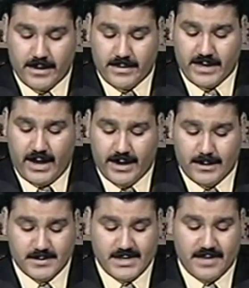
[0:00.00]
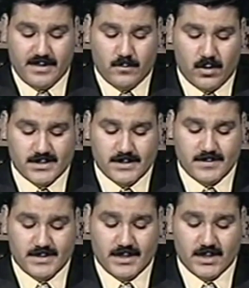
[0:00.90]
the Arabs and the
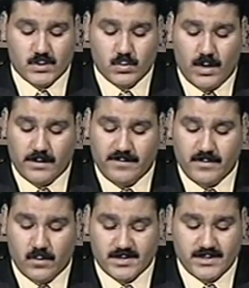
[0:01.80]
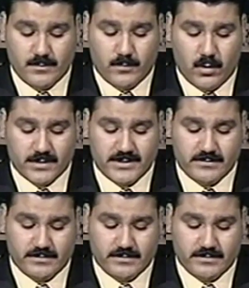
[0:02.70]
Muslims, is one of the most important